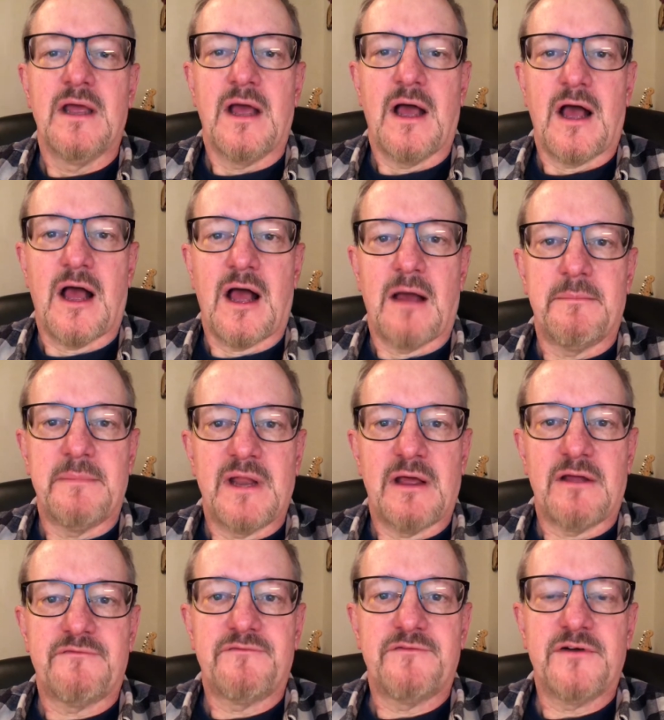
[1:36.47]

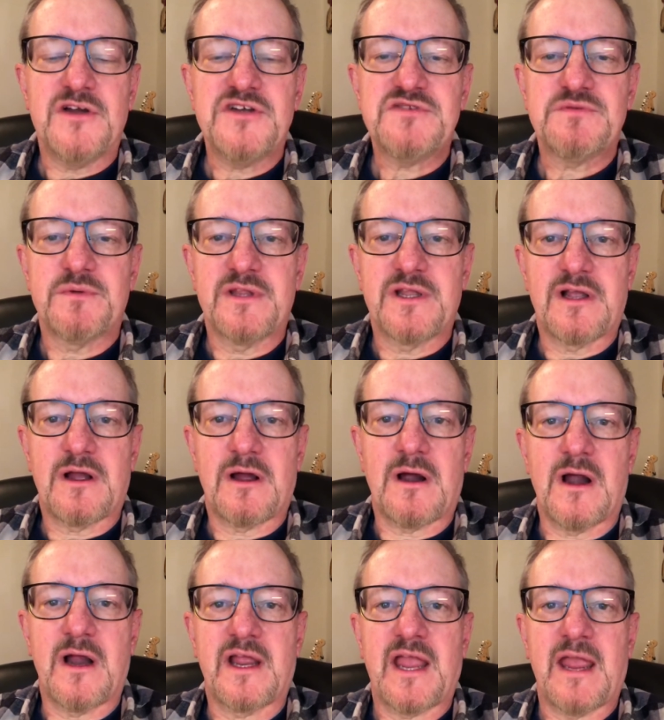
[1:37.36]
Now, at first, when the
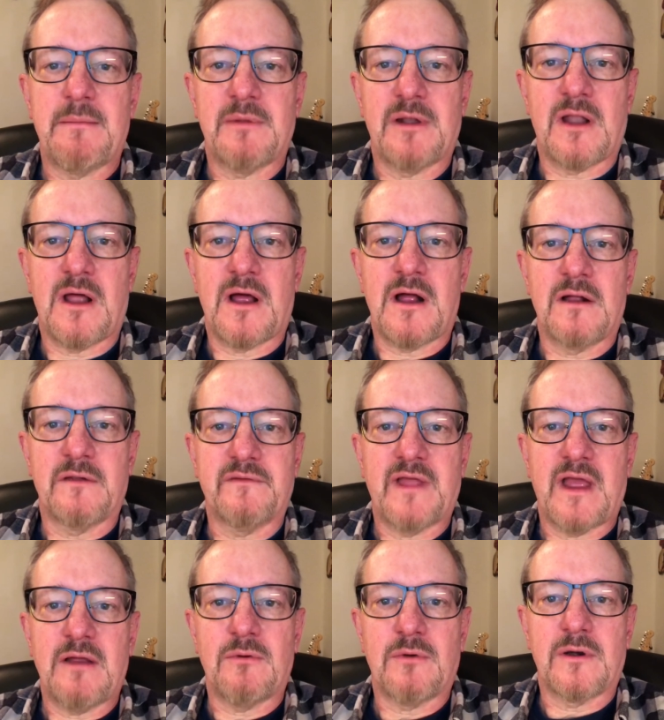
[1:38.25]
car came along,
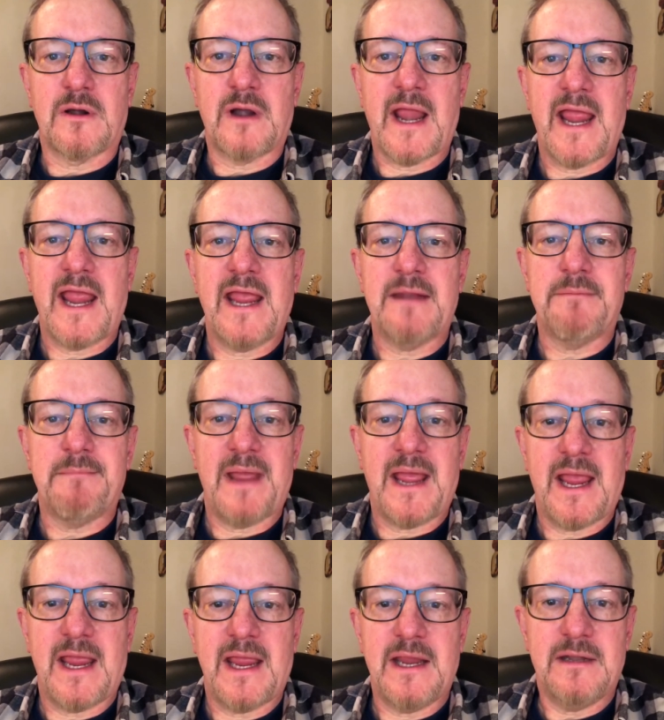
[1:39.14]
they were
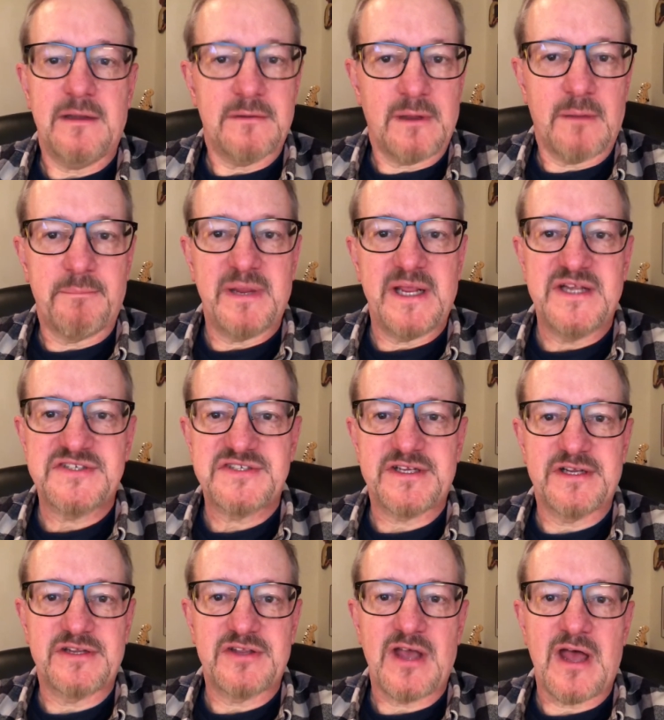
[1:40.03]
handmade, a piece at
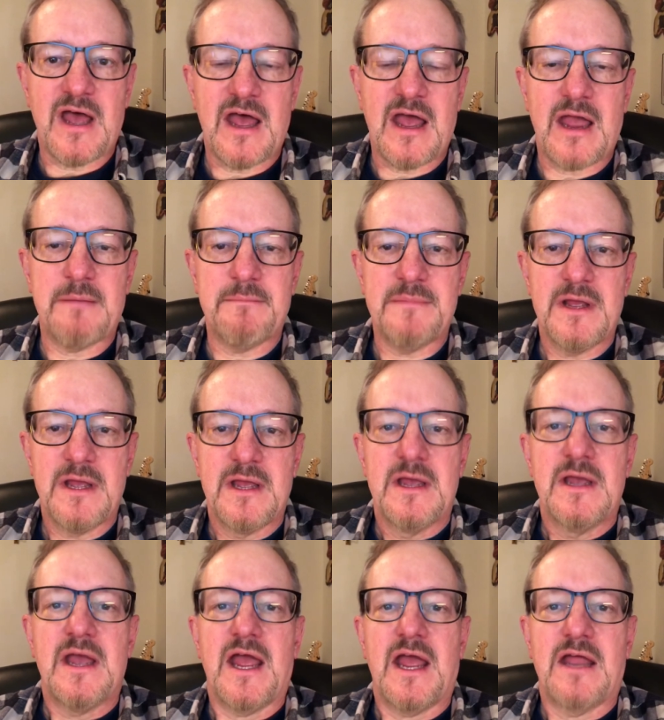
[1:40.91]
a time,
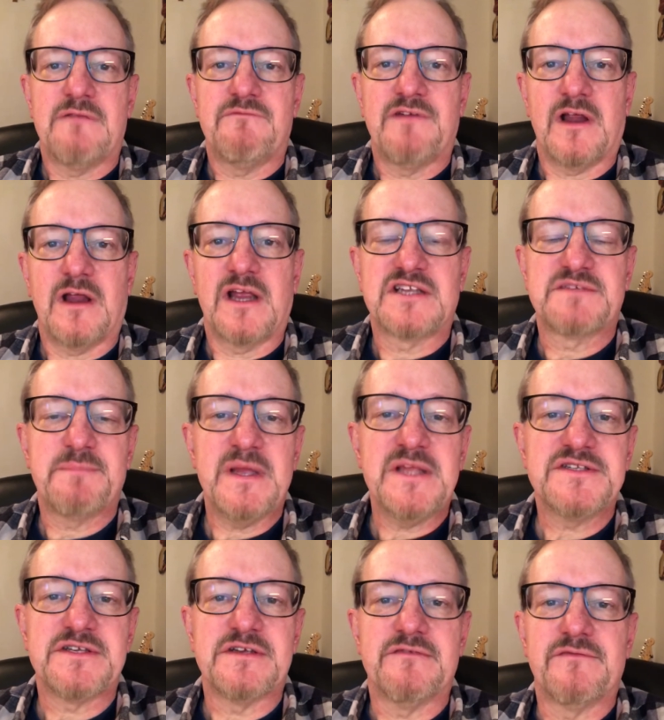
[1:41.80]
and very
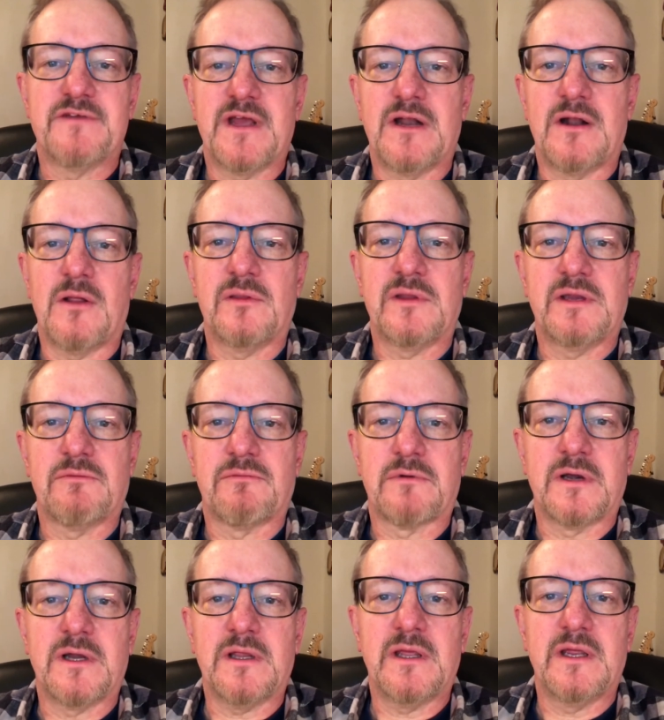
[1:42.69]
expensive. And only
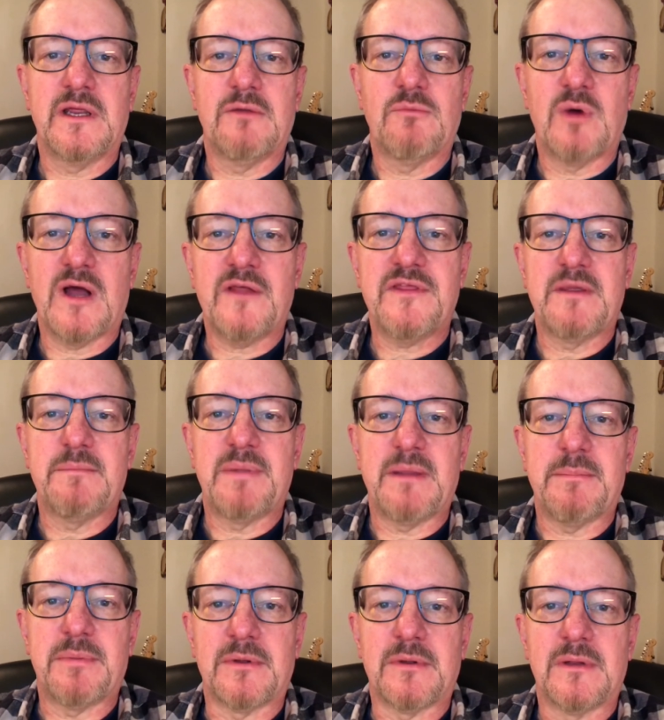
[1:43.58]
really wealthy
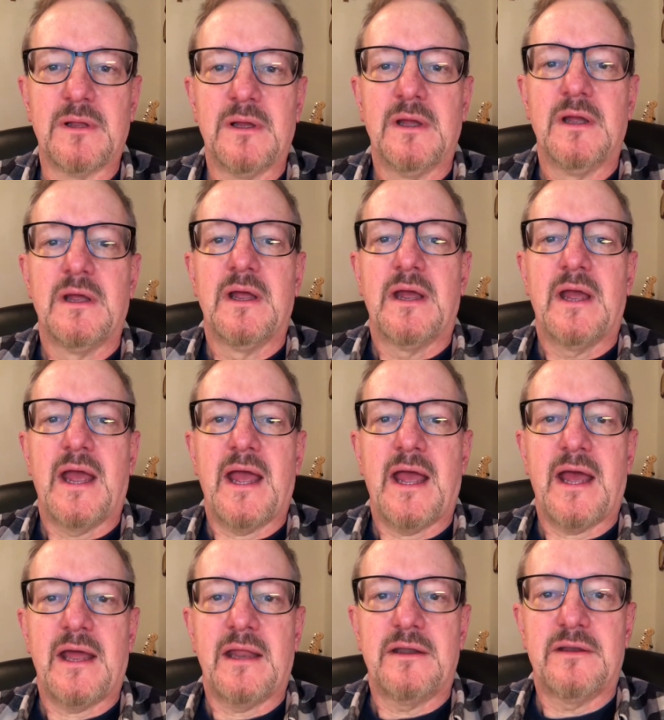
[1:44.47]
people
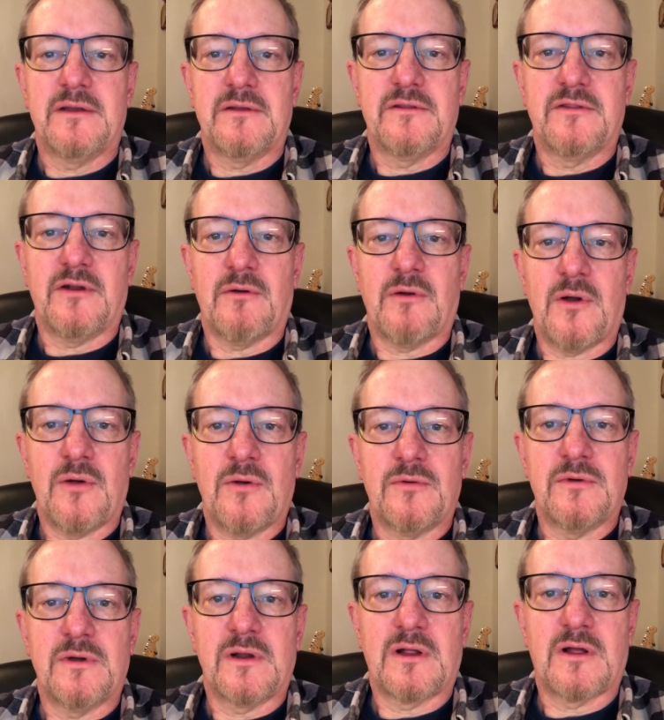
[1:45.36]
had their
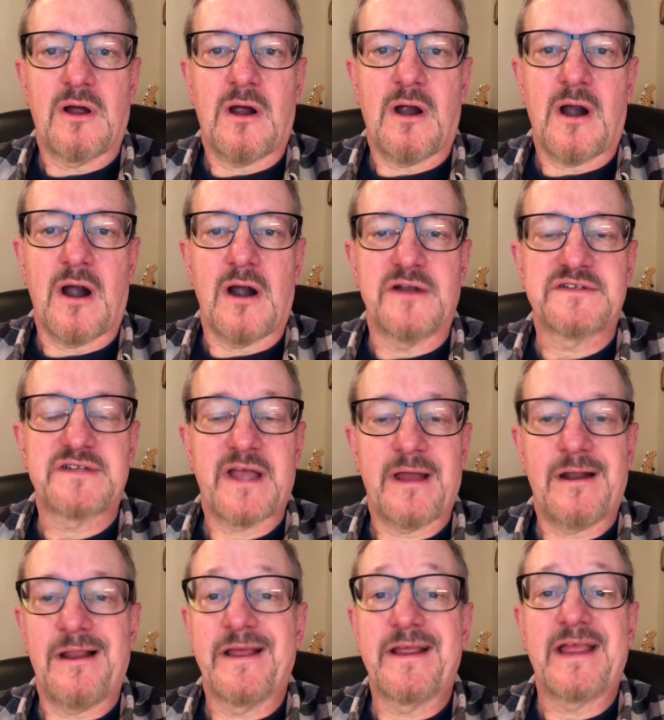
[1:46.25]
own cars, kind
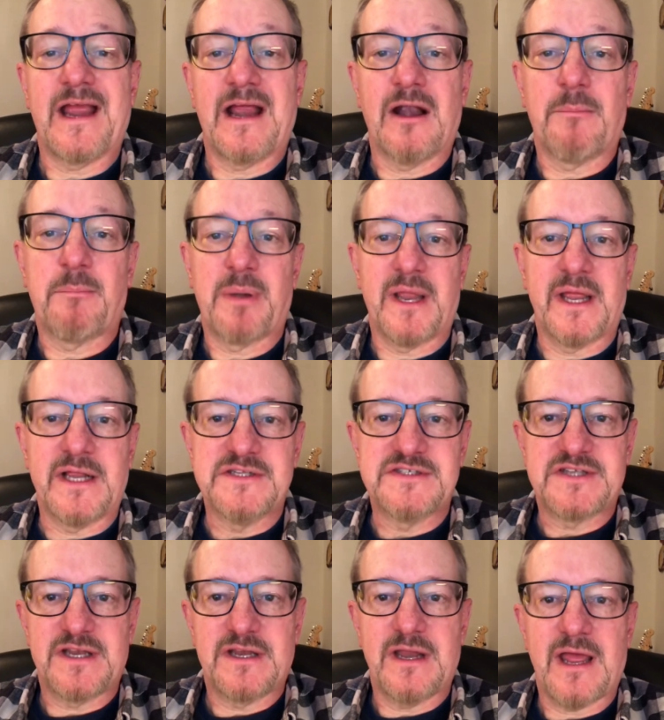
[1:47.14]
of like airplanes
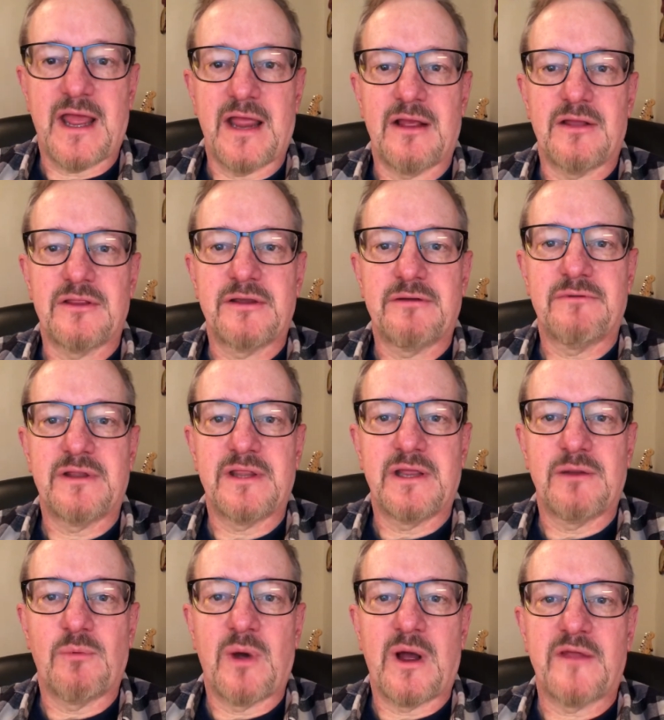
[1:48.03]
today. Only really
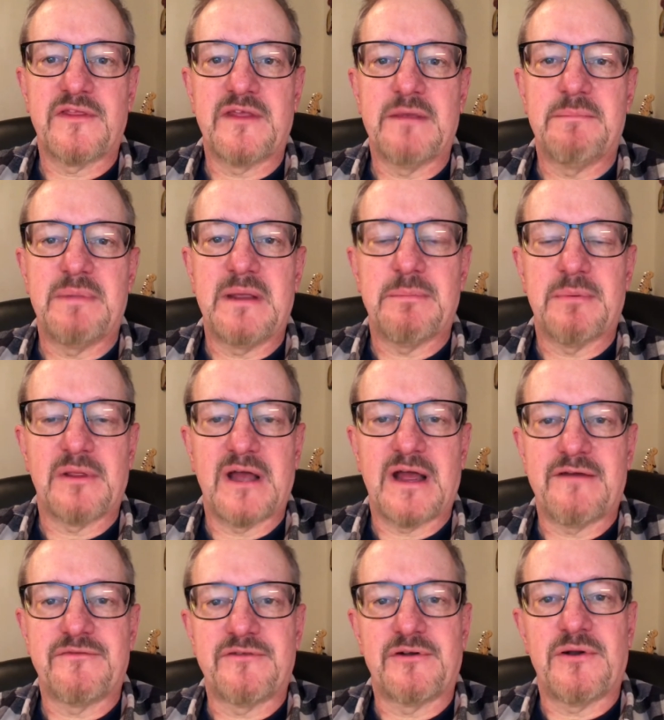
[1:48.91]
wealthy people
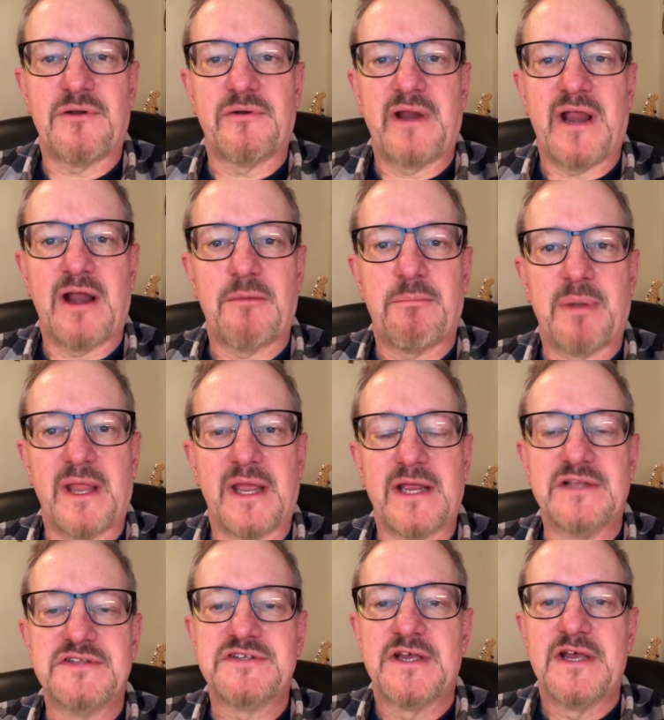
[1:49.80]
have their own
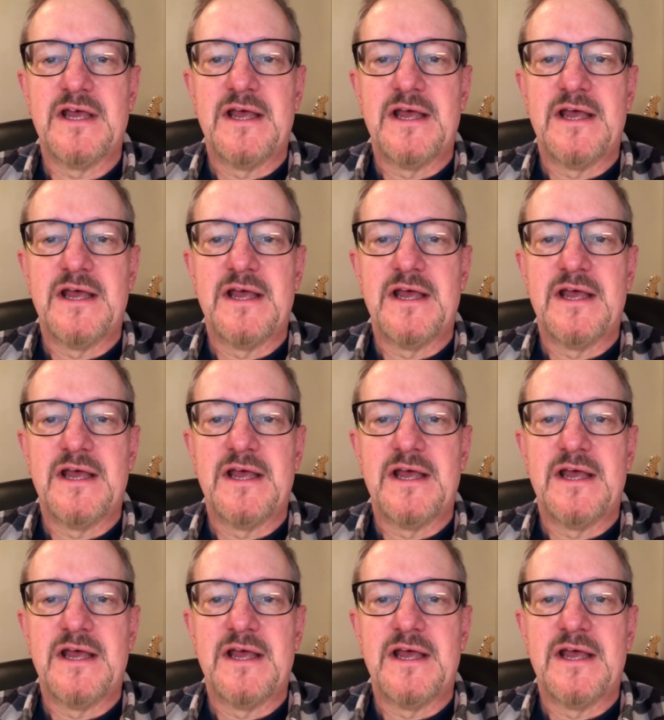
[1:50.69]
airplanes.